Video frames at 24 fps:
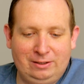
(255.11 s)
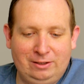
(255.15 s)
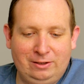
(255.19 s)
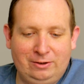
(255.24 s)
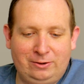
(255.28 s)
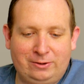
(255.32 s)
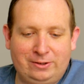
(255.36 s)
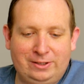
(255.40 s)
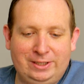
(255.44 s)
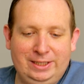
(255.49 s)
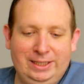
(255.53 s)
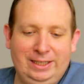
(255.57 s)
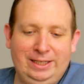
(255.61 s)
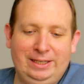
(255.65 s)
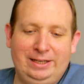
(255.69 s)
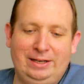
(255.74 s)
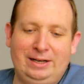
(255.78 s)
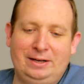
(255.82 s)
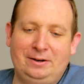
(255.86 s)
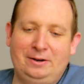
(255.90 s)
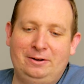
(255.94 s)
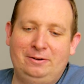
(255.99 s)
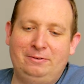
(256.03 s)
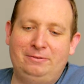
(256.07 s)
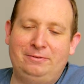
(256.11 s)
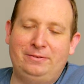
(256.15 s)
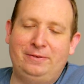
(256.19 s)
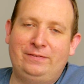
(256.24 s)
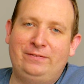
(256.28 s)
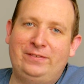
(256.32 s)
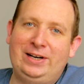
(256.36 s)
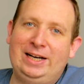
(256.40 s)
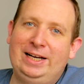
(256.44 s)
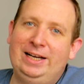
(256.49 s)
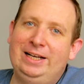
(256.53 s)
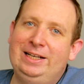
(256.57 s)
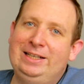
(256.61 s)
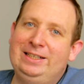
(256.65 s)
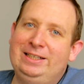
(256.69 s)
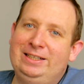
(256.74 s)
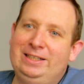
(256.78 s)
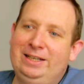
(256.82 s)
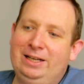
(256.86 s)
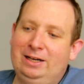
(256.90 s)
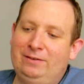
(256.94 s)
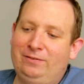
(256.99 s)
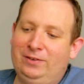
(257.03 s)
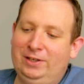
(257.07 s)
Lori out of my
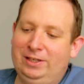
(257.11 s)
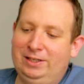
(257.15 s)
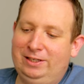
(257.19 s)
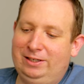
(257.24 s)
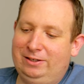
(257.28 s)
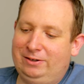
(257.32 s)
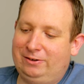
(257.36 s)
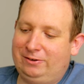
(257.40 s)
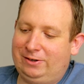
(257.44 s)
Dublin,